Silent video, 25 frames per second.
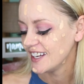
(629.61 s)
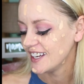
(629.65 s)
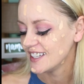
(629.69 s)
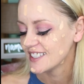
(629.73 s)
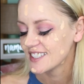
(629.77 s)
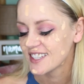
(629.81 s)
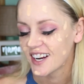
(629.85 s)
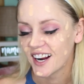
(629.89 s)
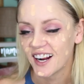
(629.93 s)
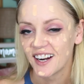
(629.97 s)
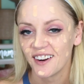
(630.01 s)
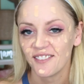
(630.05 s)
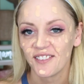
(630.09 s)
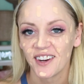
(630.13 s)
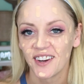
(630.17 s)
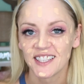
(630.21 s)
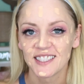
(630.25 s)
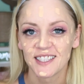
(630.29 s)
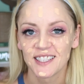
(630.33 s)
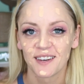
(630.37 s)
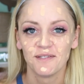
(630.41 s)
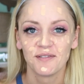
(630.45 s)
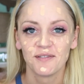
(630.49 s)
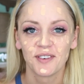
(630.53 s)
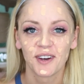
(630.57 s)
he's trying to find
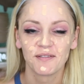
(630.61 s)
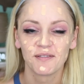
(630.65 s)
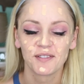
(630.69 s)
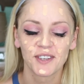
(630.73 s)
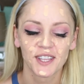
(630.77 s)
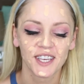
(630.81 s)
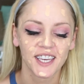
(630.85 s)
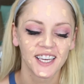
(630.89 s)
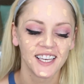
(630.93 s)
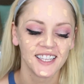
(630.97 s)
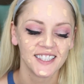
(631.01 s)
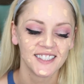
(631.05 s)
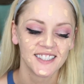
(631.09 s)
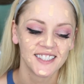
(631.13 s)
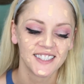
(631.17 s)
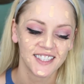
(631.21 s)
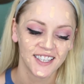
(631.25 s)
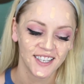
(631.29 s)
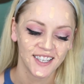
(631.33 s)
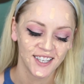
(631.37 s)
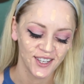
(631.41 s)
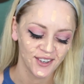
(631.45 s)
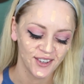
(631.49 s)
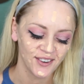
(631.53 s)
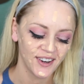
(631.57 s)
something fun for the kids to
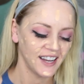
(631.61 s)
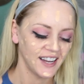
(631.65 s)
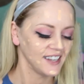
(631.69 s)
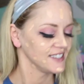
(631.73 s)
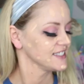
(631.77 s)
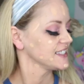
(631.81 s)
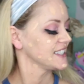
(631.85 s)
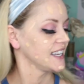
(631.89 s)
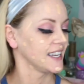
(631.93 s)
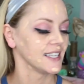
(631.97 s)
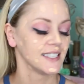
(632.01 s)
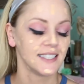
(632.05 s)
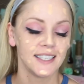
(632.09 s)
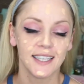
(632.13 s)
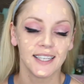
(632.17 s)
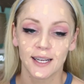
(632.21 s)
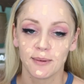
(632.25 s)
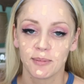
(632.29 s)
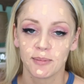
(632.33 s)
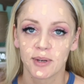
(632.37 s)
do, outside today.